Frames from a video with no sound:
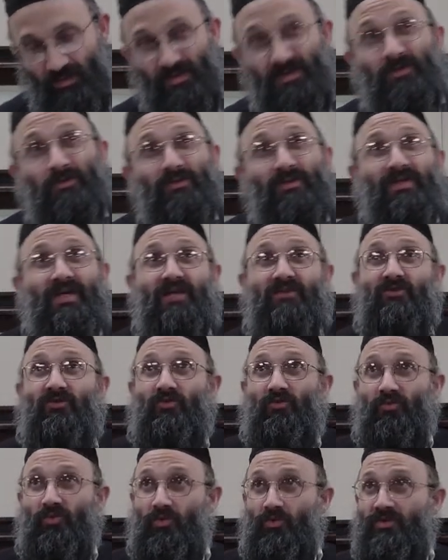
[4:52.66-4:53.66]
it's certainly at the
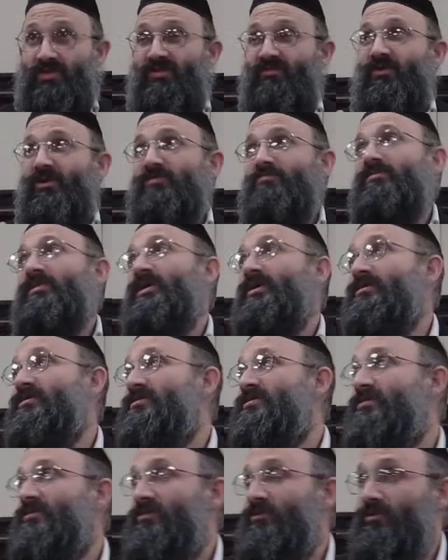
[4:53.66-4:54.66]
roots of what it
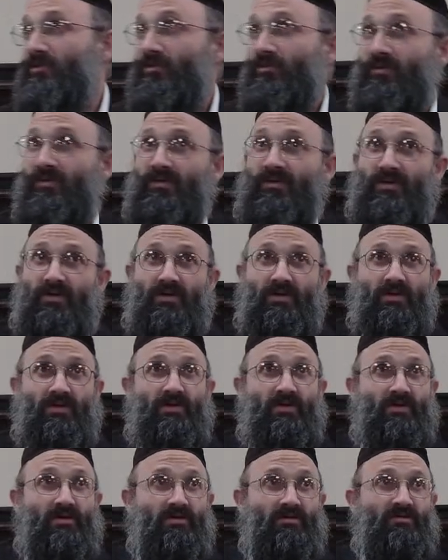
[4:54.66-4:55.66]
means to
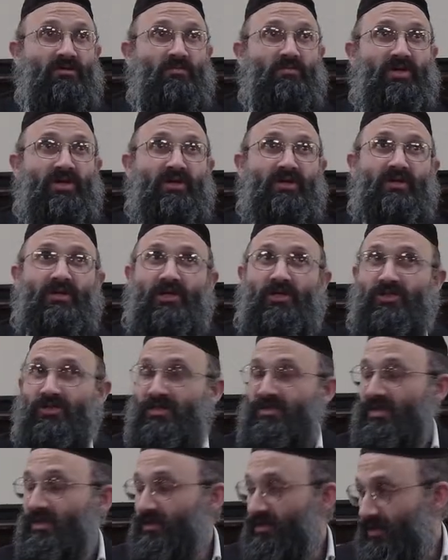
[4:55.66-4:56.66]
be an Isha
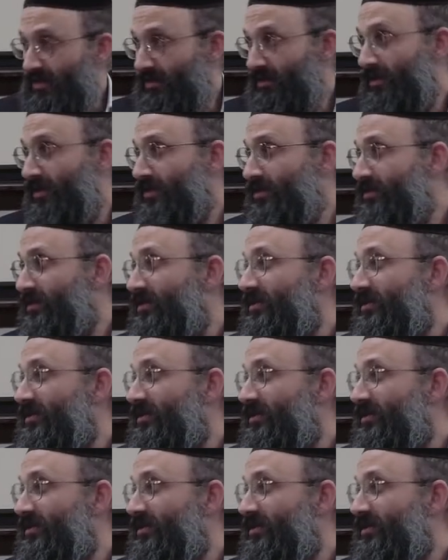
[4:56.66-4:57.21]
Tzidkania,